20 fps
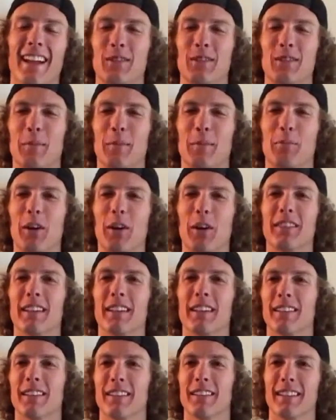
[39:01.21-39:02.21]
That's what broke
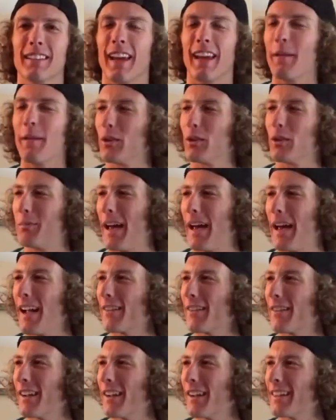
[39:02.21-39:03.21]
the camel's
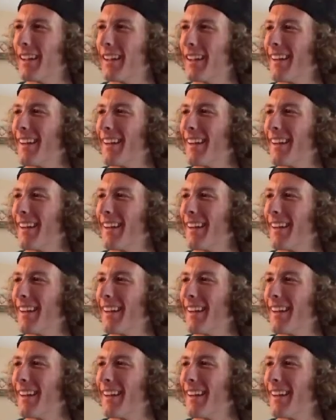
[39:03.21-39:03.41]
back.